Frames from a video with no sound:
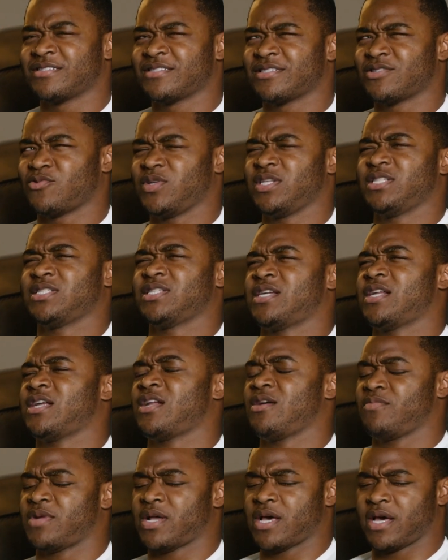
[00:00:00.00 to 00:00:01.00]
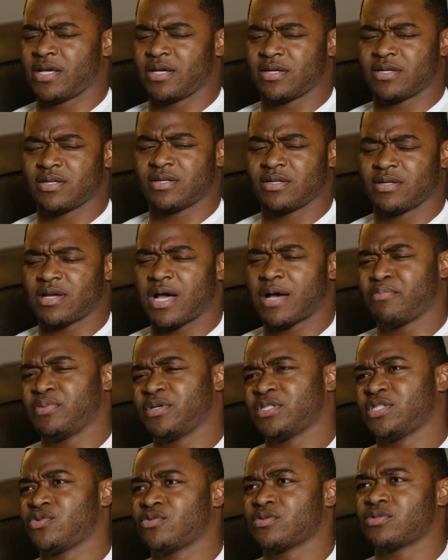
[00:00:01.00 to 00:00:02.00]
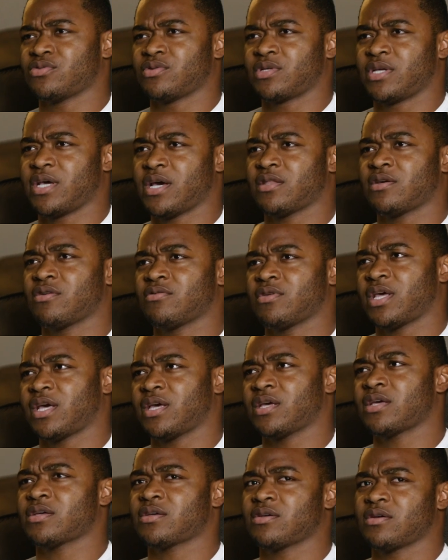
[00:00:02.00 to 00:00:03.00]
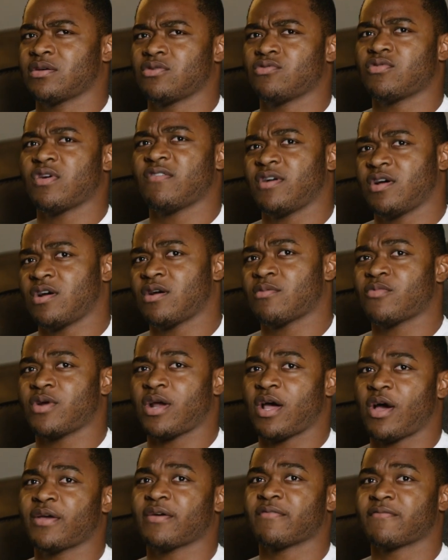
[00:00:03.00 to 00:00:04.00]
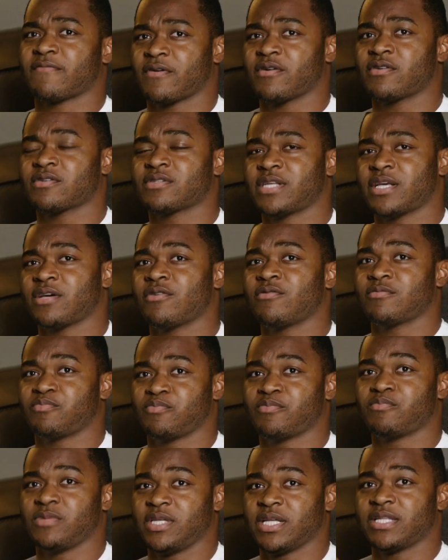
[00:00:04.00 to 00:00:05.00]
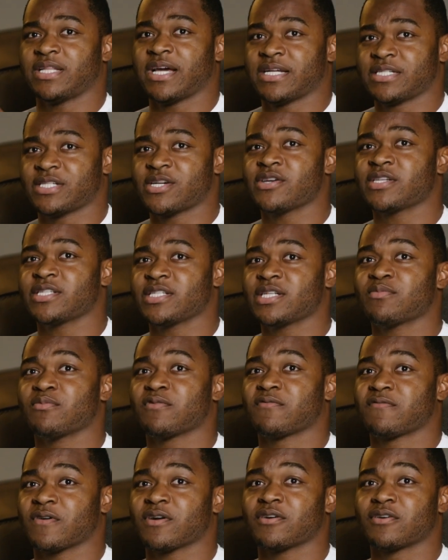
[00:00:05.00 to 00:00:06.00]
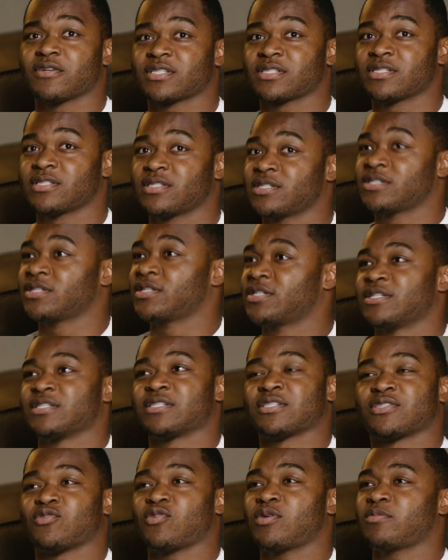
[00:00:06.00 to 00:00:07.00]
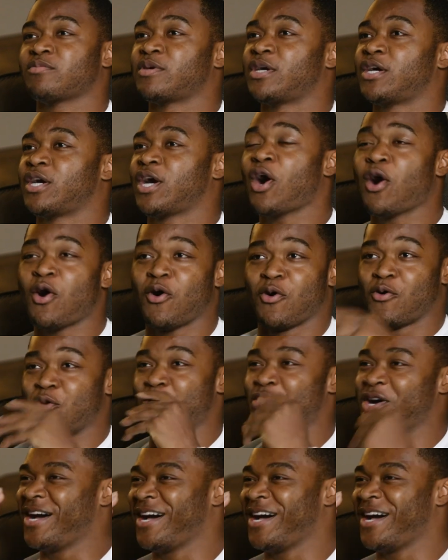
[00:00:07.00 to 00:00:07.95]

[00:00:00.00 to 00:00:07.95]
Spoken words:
So when he said that, I'm like, I put two and two together. Okay, whoever come around here first, they gonna get that jersey number first. So I'm gone.